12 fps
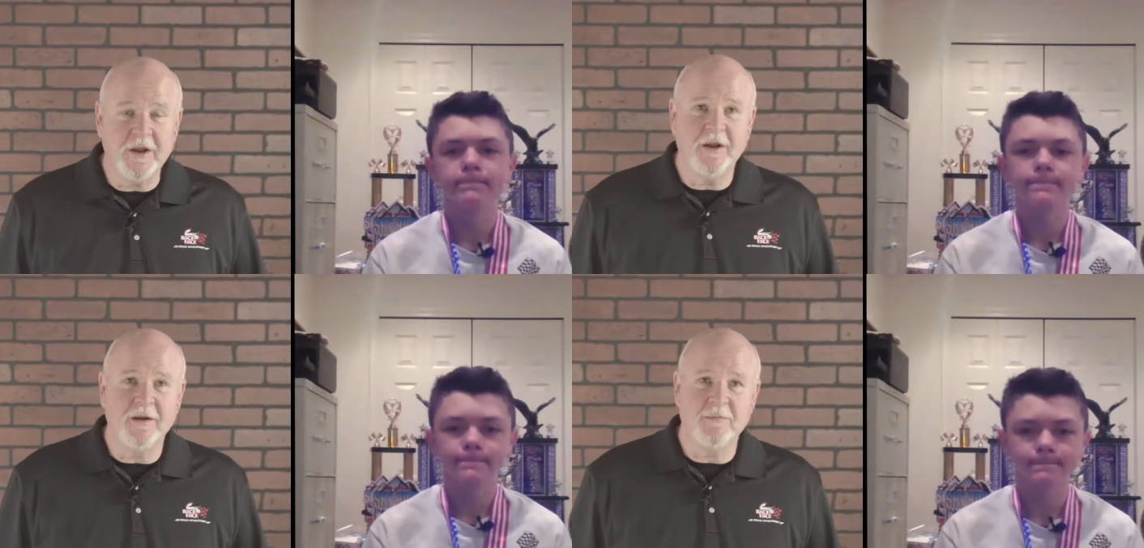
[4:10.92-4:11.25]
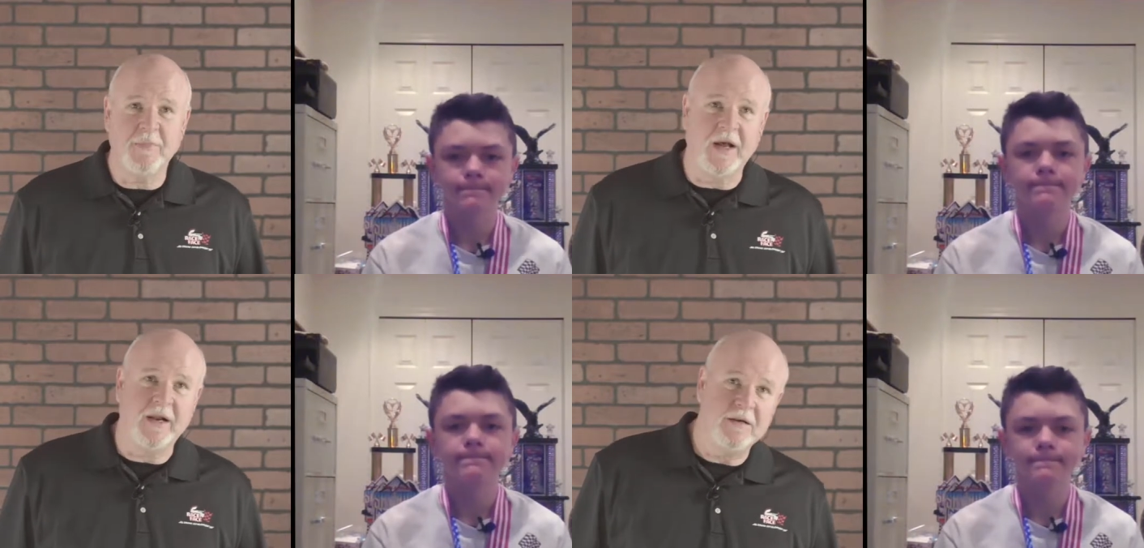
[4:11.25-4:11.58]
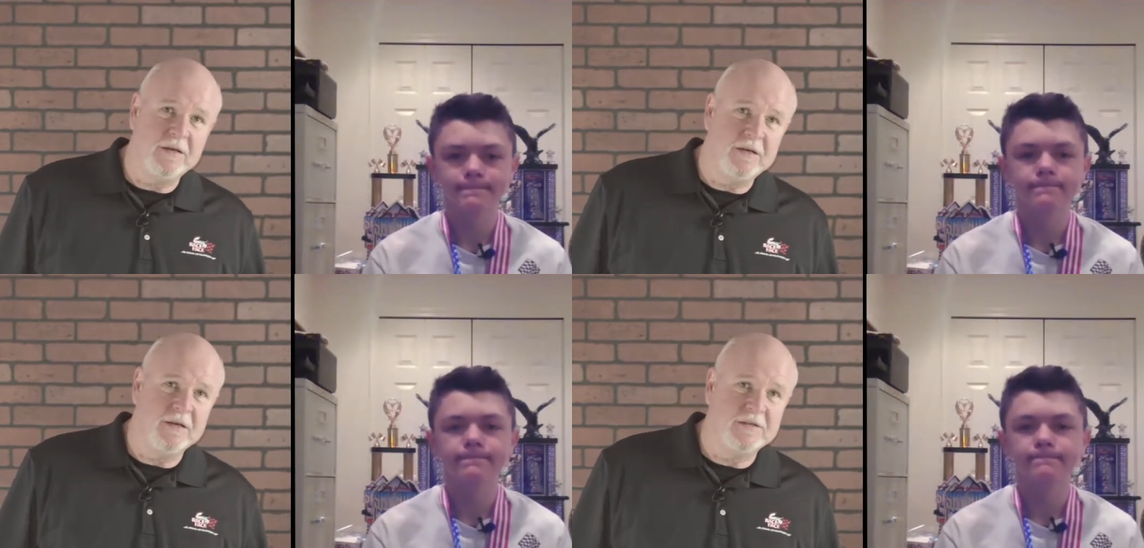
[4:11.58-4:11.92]
Speaker 1: but
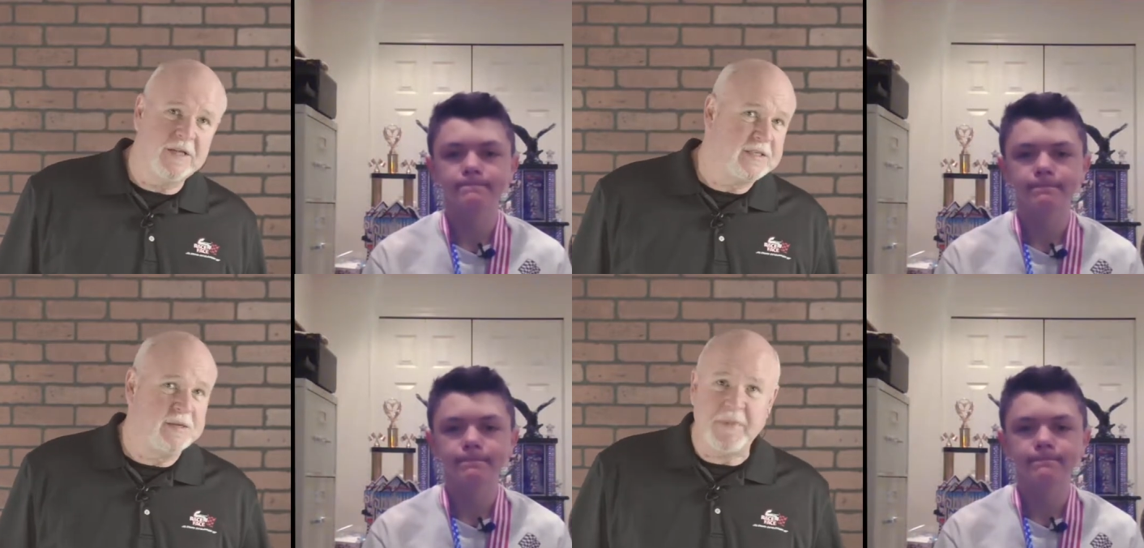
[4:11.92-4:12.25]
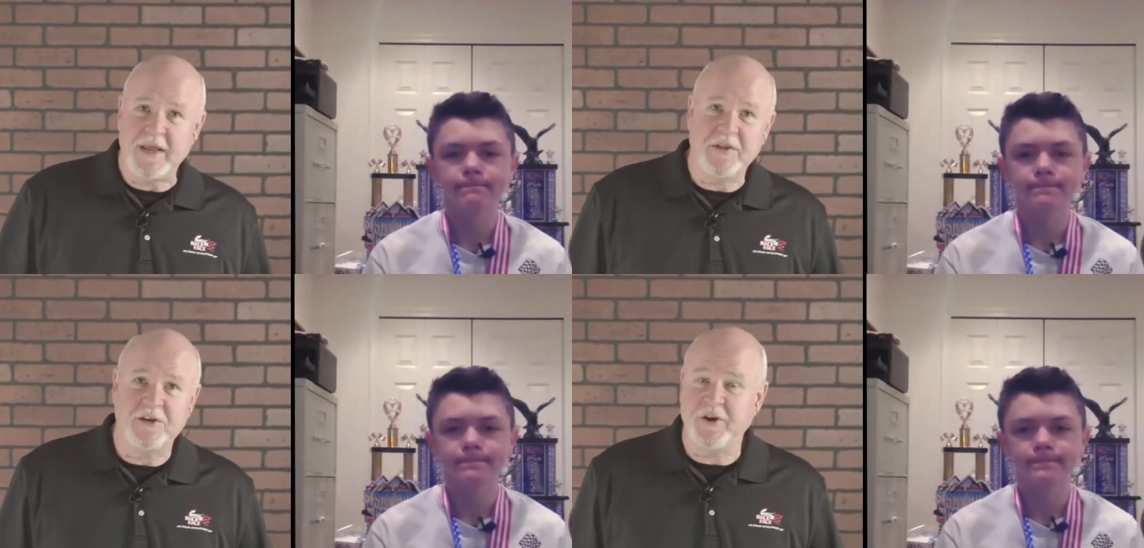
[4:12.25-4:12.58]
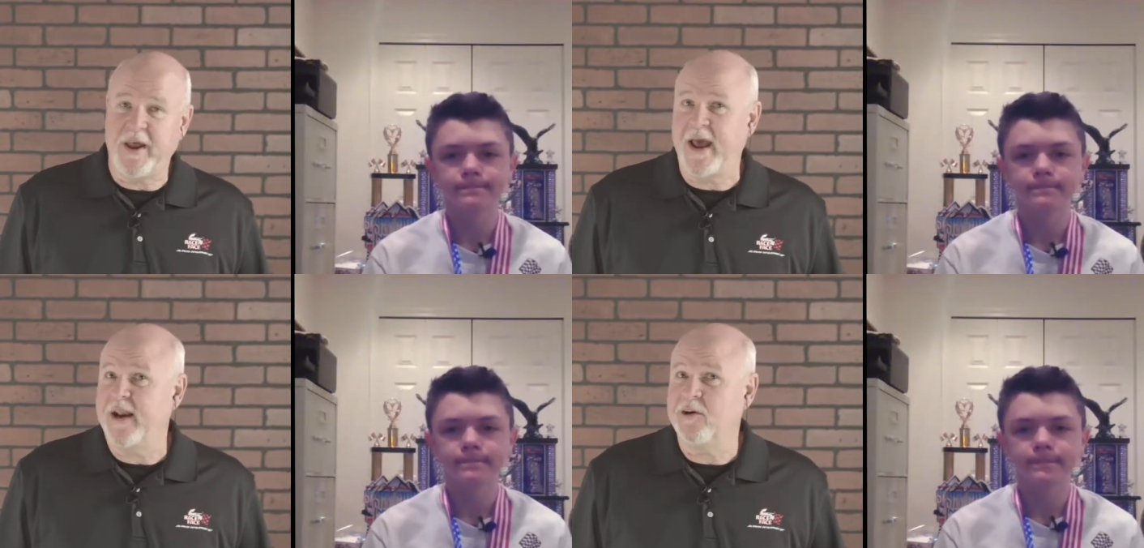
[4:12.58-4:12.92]
doesn't mean that you
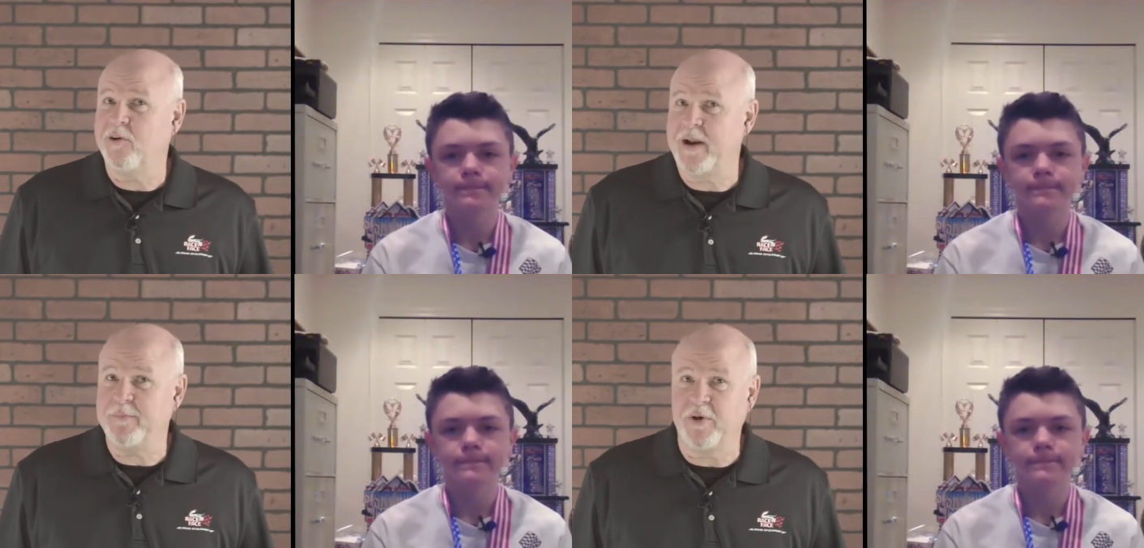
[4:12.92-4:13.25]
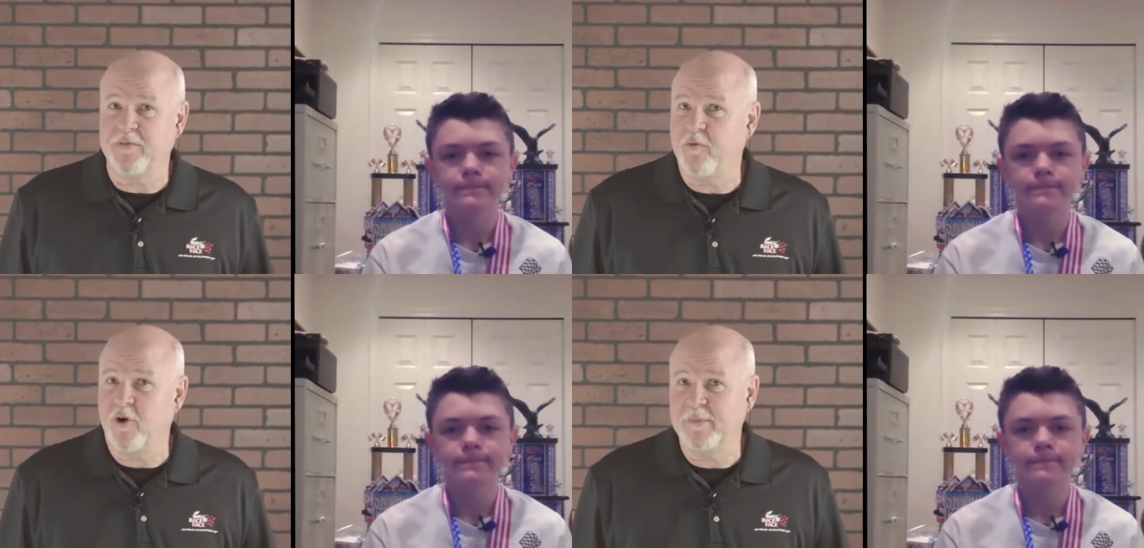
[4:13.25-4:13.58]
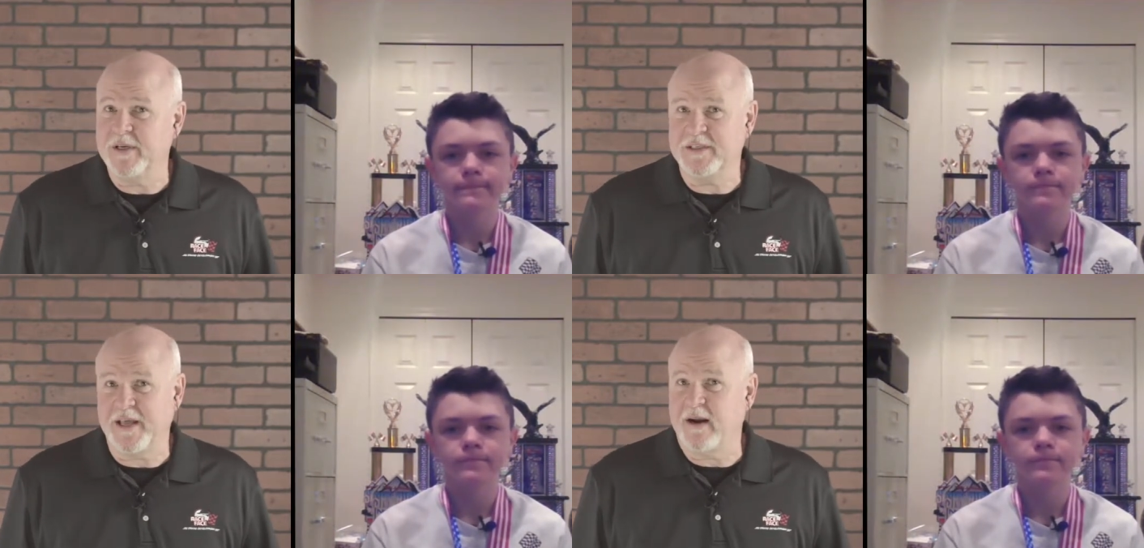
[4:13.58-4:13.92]
had a great
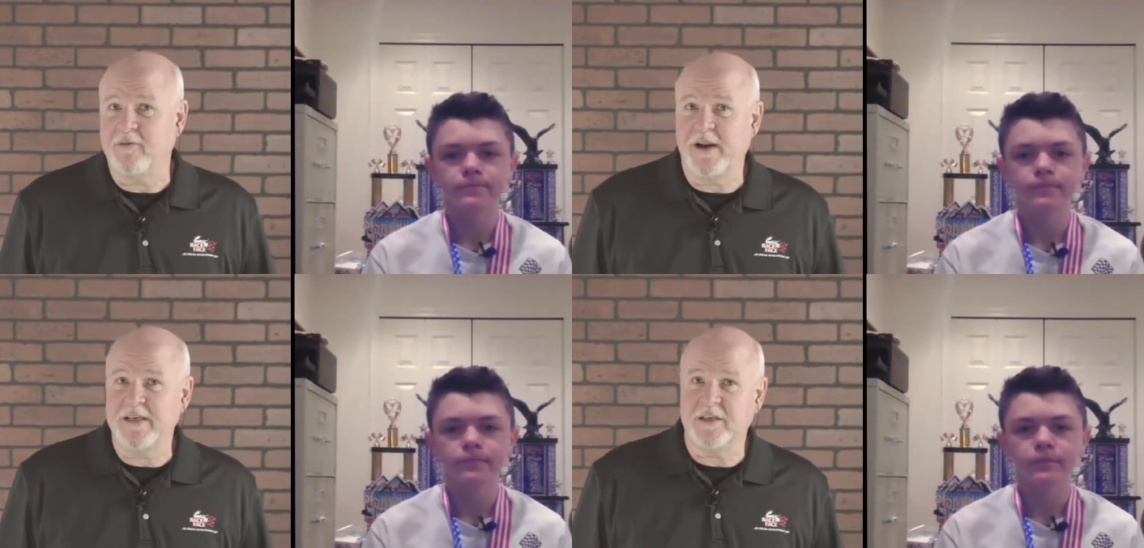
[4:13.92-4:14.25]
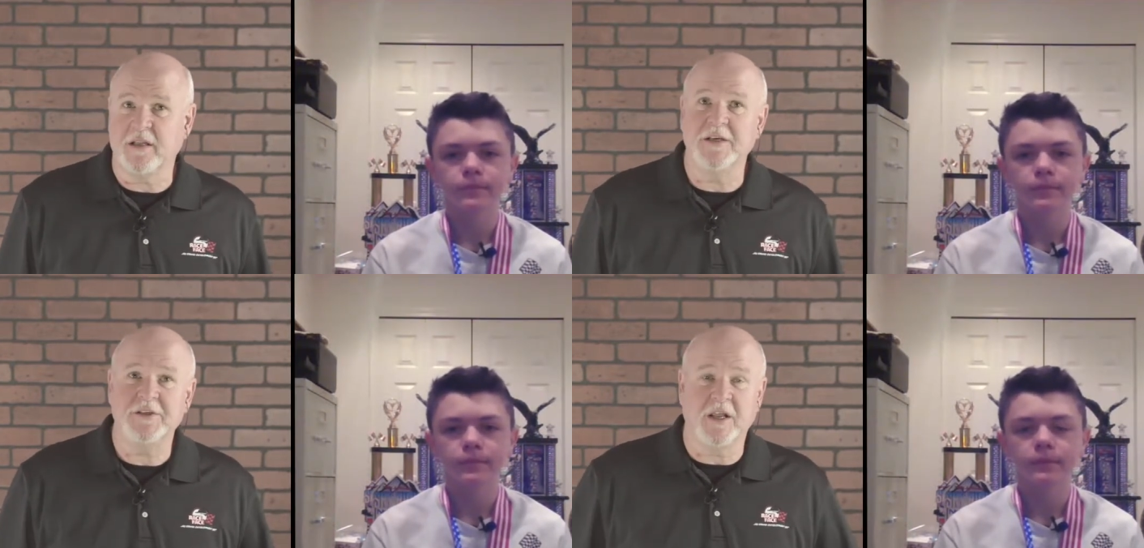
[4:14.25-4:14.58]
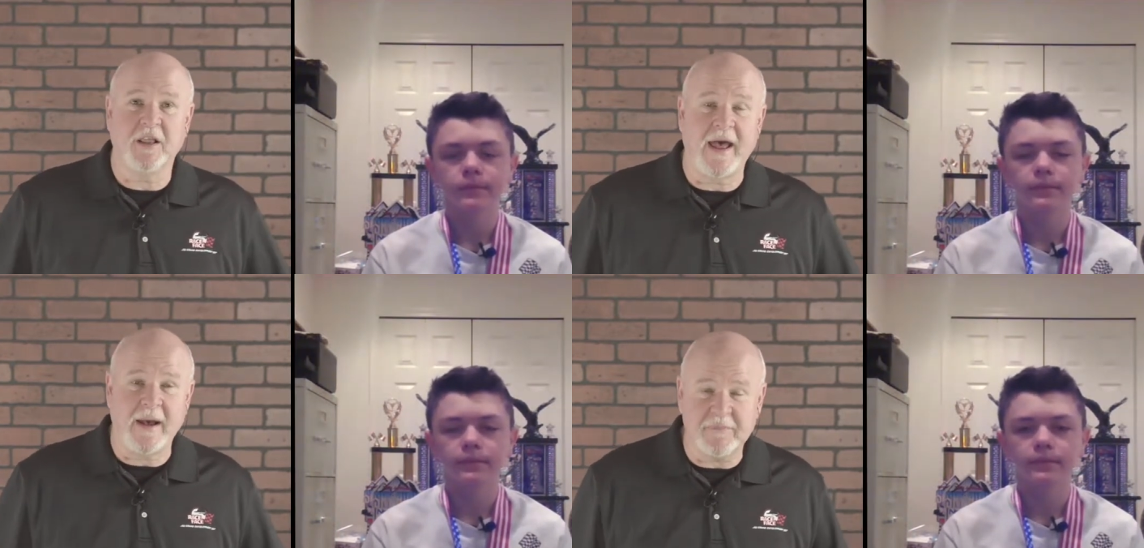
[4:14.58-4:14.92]
performance that race unless you
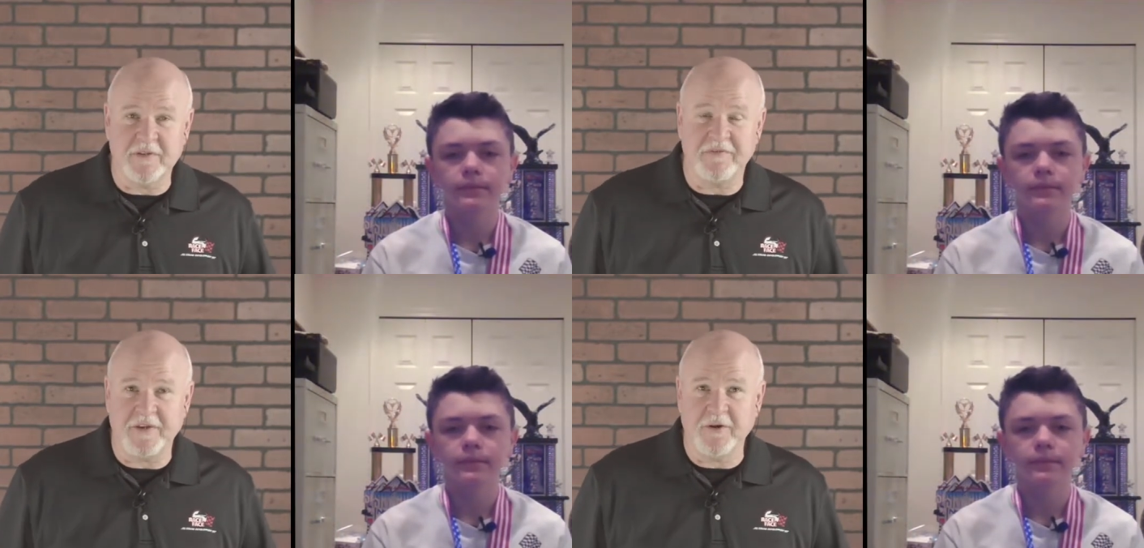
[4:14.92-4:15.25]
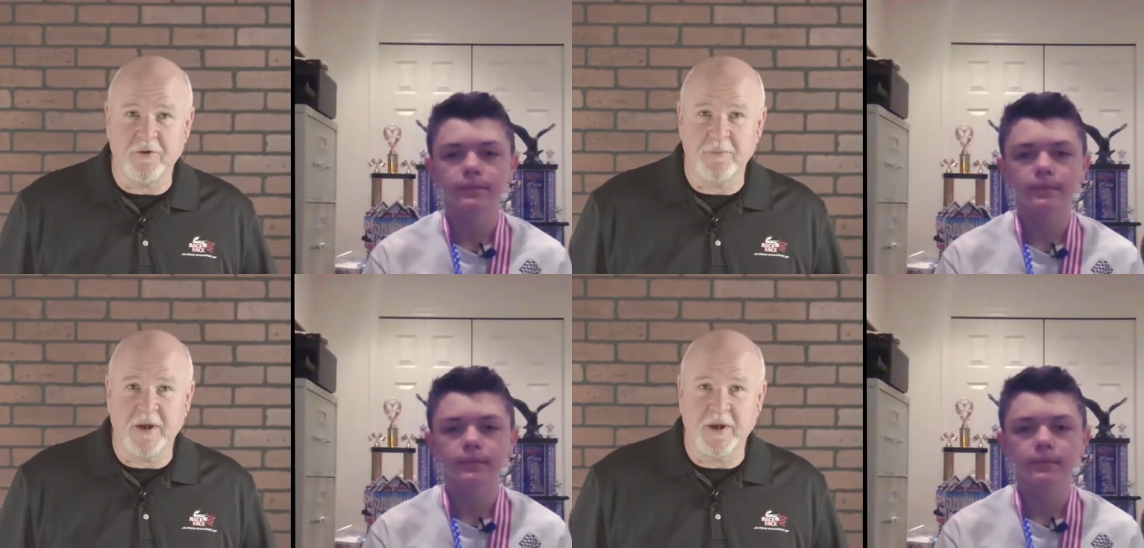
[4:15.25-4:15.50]
lap the field.